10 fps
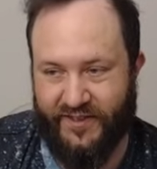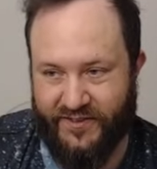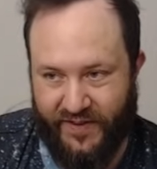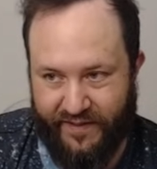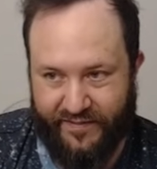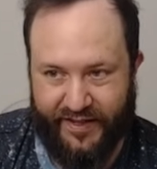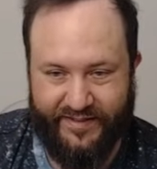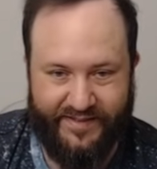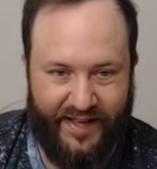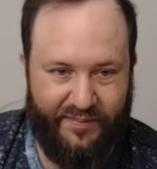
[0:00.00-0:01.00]
You also have,
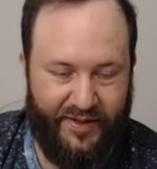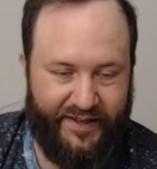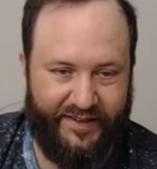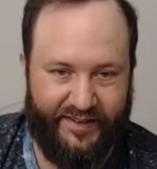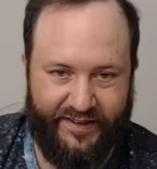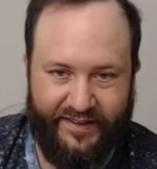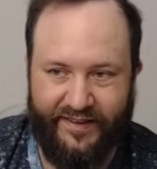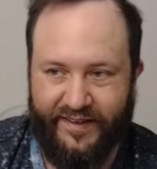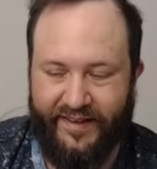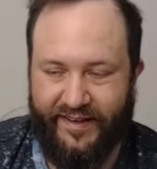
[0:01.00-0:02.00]
again, Zombot in here.
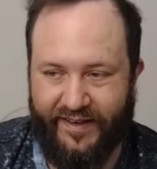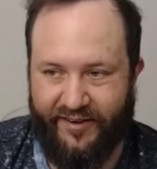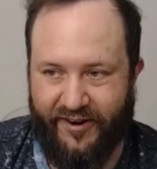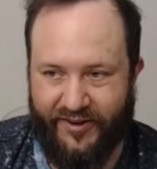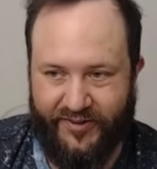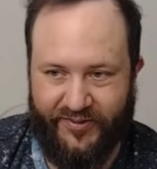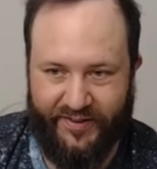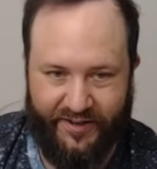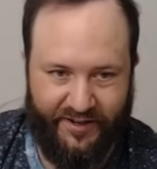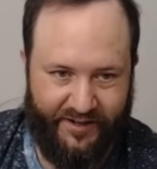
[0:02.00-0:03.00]
And Garg
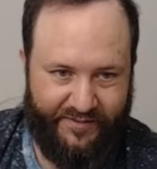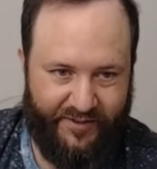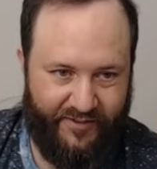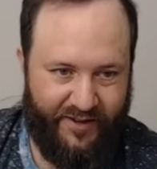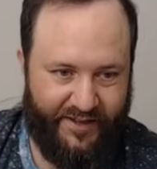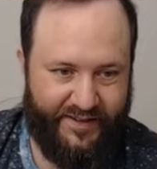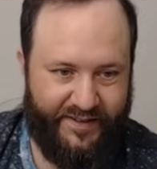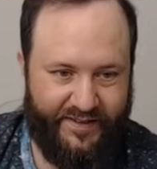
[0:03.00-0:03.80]
throwing Garg if you want.